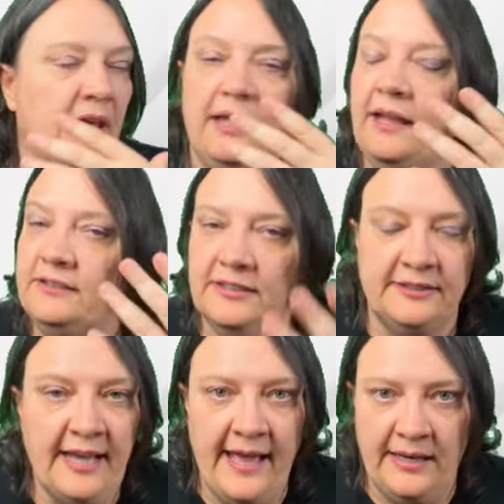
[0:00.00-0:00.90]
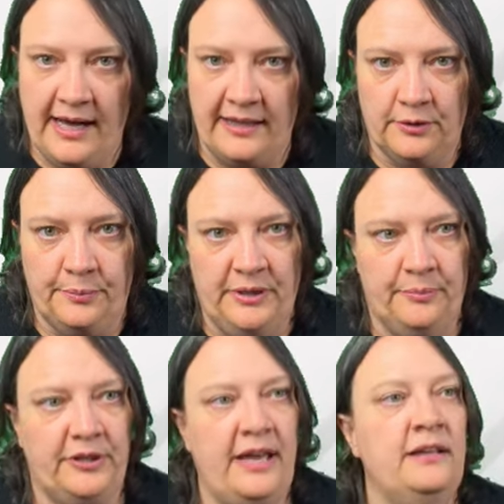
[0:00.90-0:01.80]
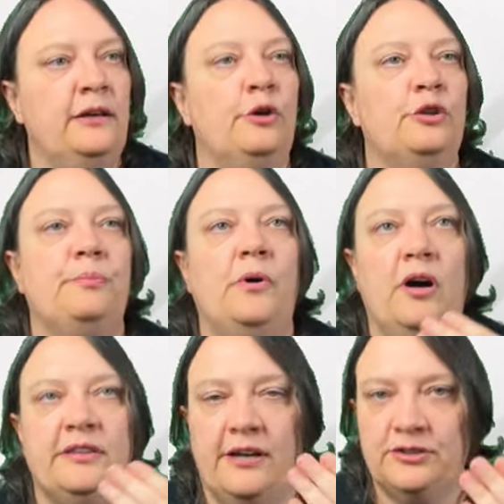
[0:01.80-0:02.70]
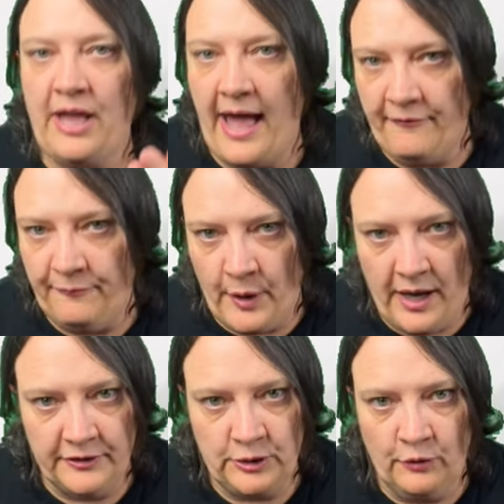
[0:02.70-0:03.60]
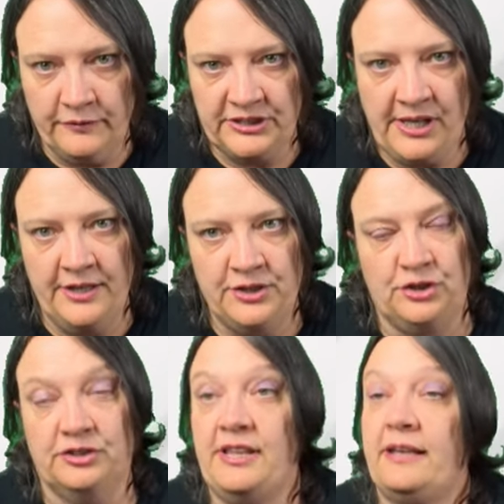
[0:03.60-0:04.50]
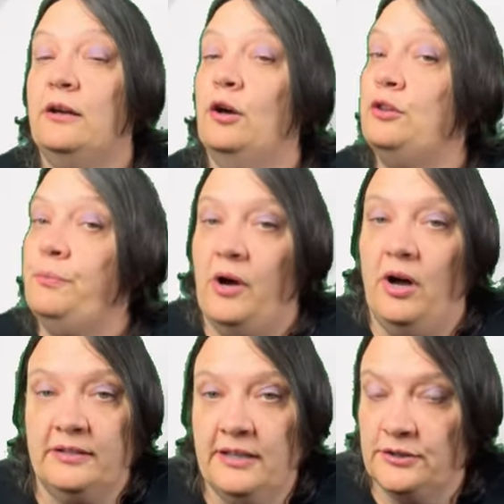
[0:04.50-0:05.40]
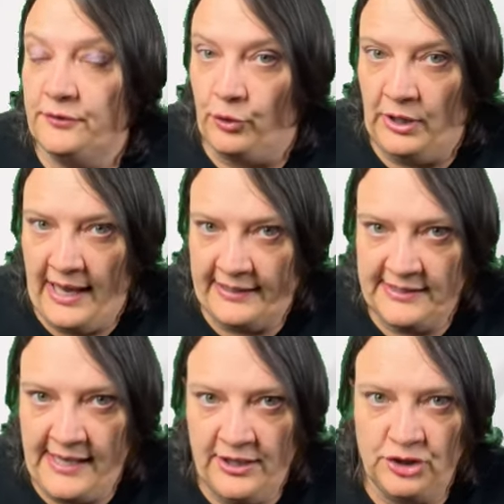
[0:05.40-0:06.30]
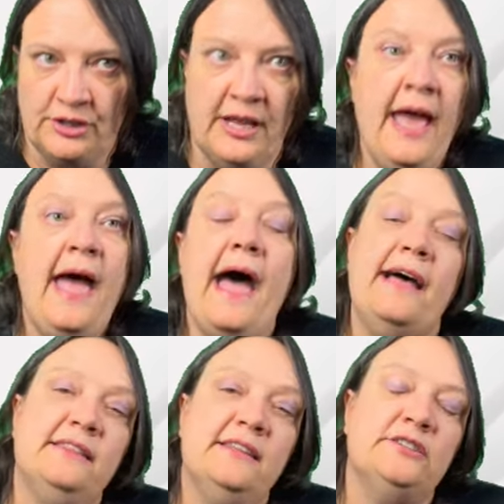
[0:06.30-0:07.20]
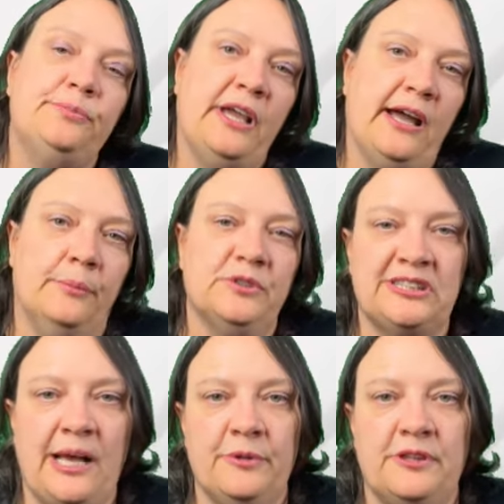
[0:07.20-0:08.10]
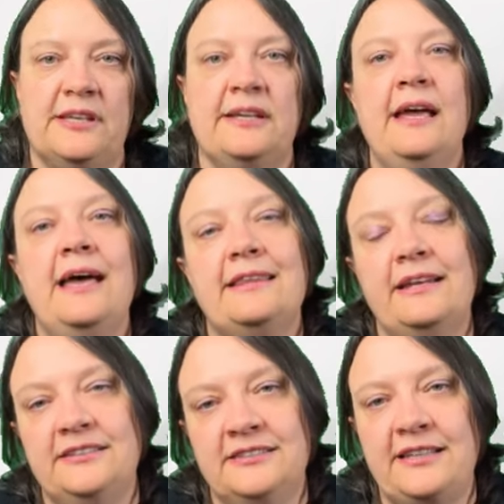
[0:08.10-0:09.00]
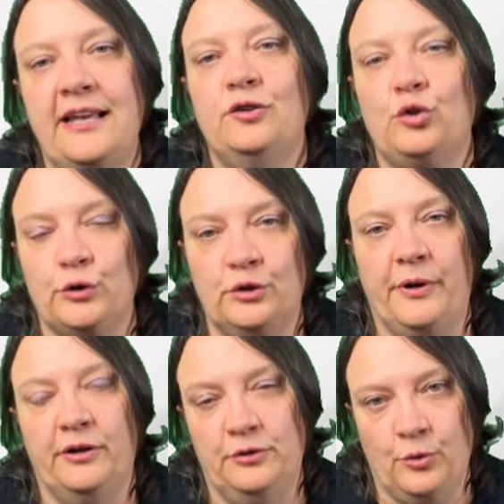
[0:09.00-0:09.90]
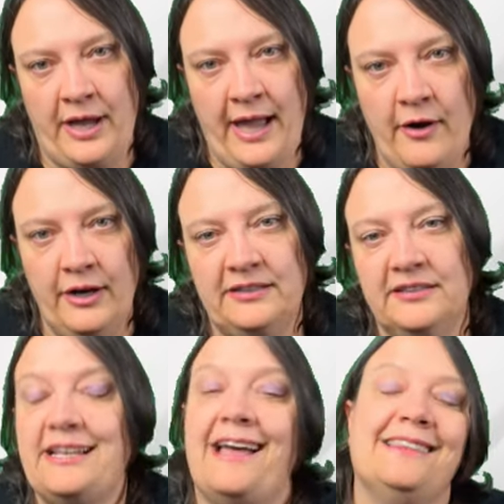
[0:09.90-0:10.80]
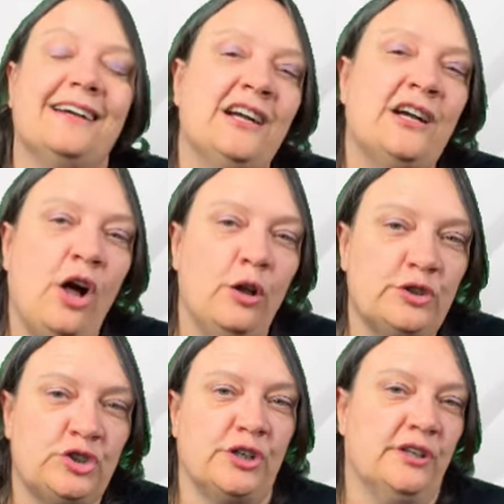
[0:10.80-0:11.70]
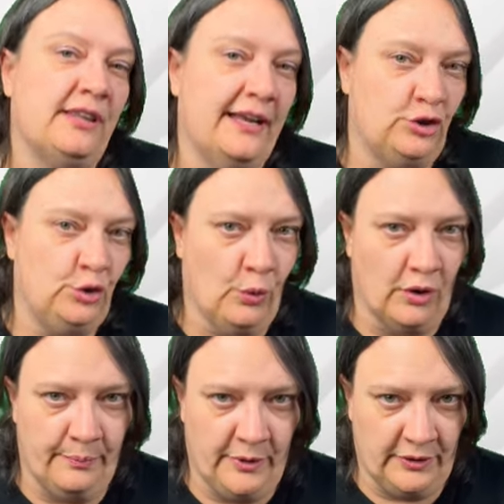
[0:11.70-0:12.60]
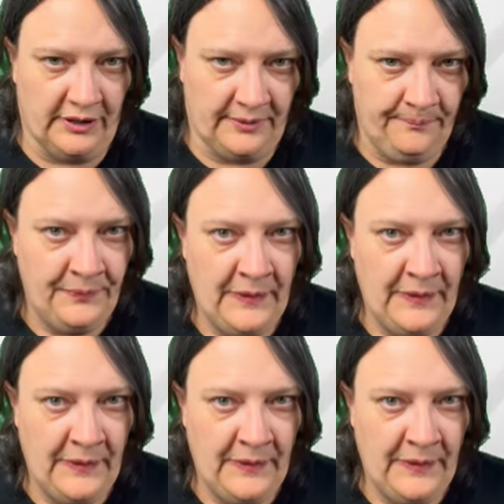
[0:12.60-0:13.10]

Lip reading: entertain other people. They can go to the bathhouse to have private conversations. They can go to the bathhouse for relaxation. And this becomes something that is central to both your characters and the culture that you are building.